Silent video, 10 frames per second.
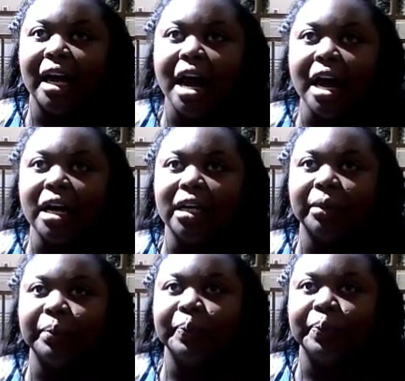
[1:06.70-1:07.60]

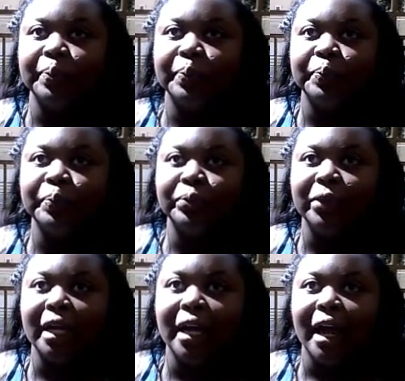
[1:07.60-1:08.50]
Um,
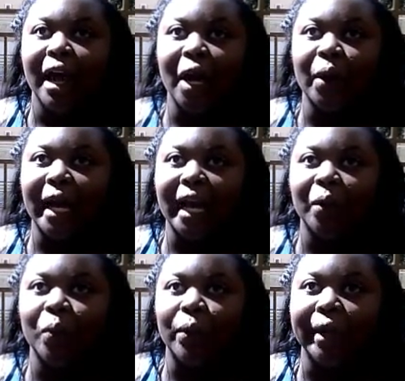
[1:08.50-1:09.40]

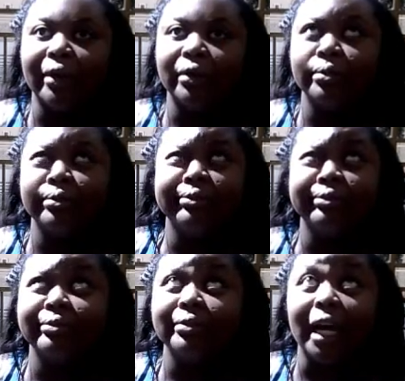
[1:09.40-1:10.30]
okay, well,
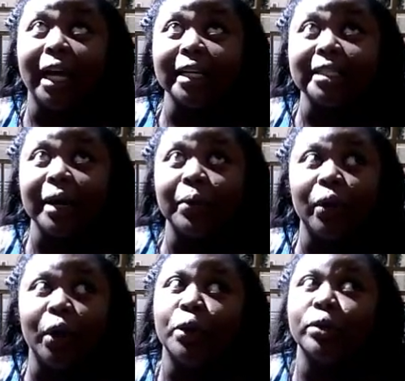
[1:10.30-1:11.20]
I guess I will
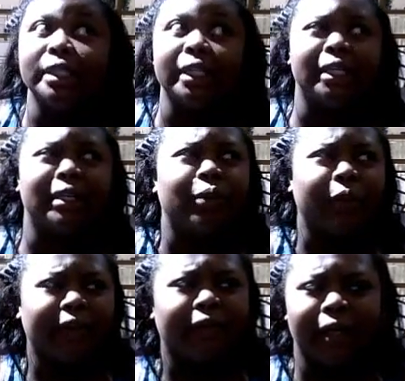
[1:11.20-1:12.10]
go to
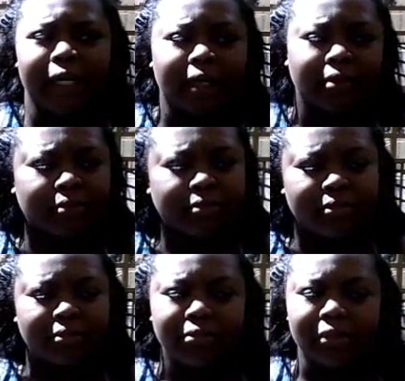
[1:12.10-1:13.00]
whenever
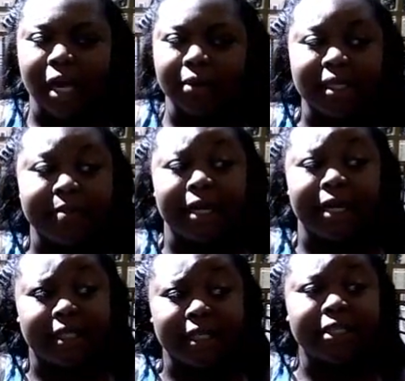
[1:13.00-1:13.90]
I was
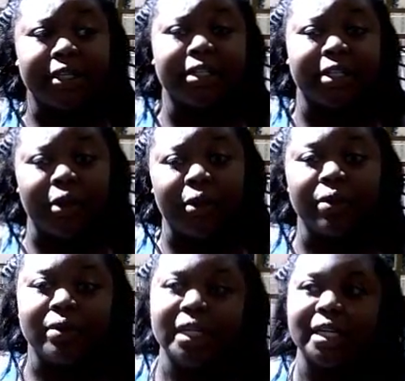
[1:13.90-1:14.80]
about 6 years old.